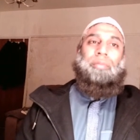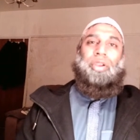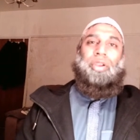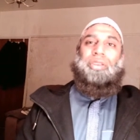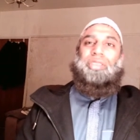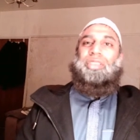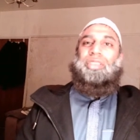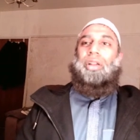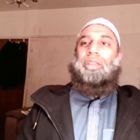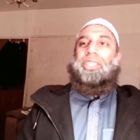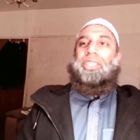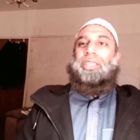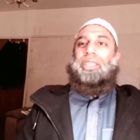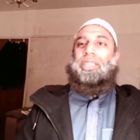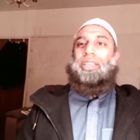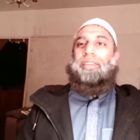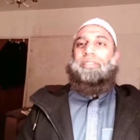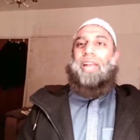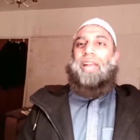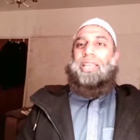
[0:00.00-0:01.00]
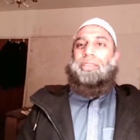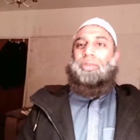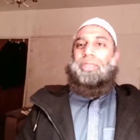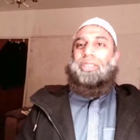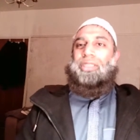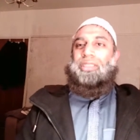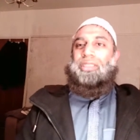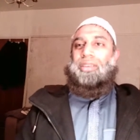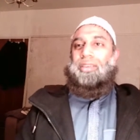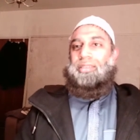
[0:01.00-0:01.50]
Because the alternative, as
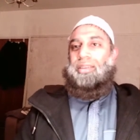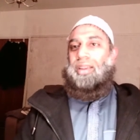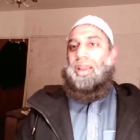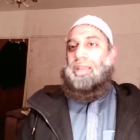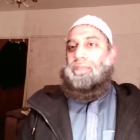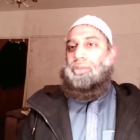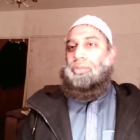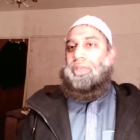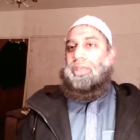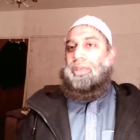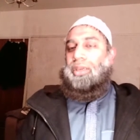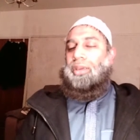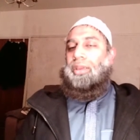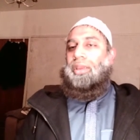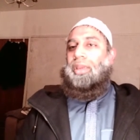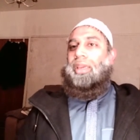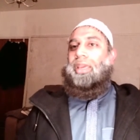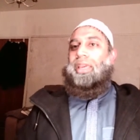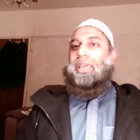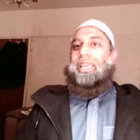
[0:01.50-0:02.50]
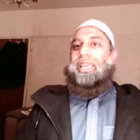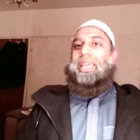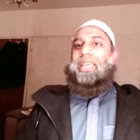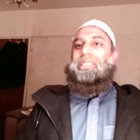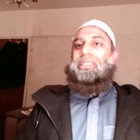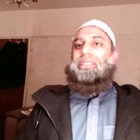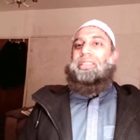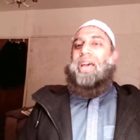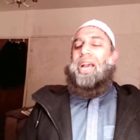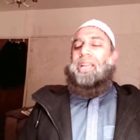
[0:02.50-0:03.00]
we discussed last week,
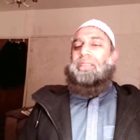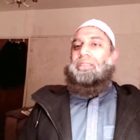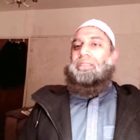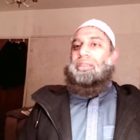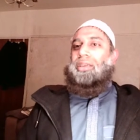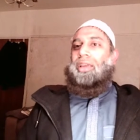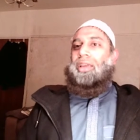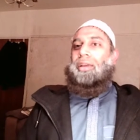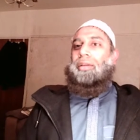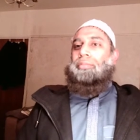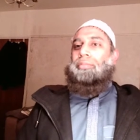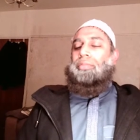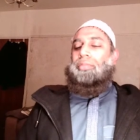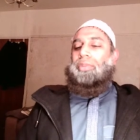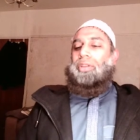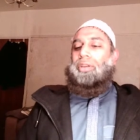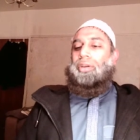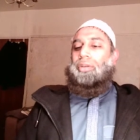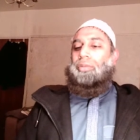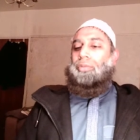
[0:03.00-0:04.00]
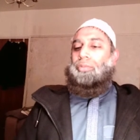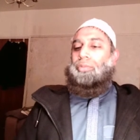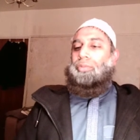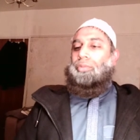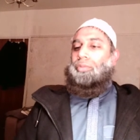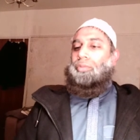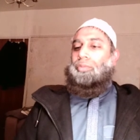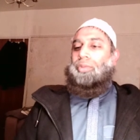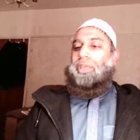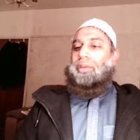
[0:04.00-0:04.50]
is that
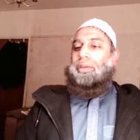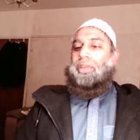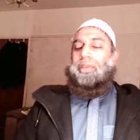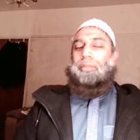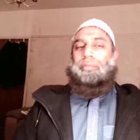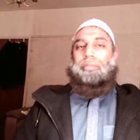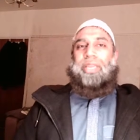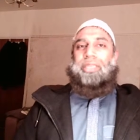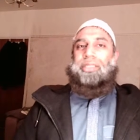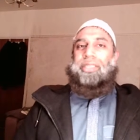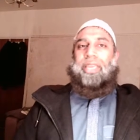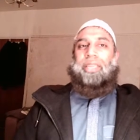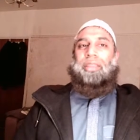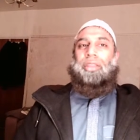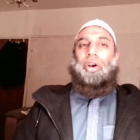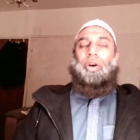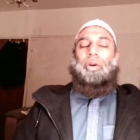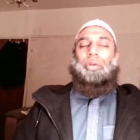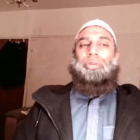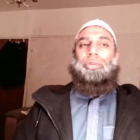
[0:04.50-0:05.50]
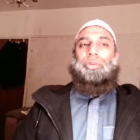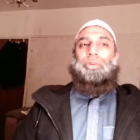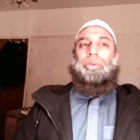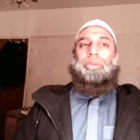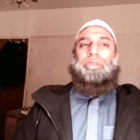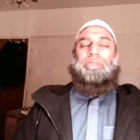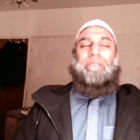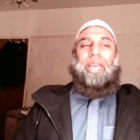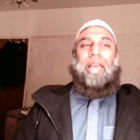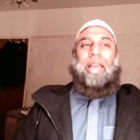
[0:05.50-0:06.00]
we maintain the old
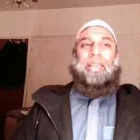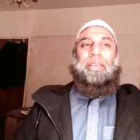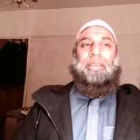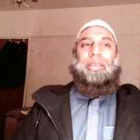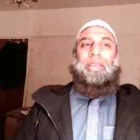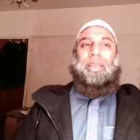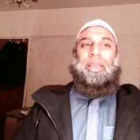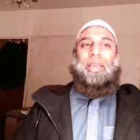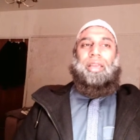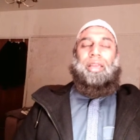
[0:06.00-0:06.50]
rules and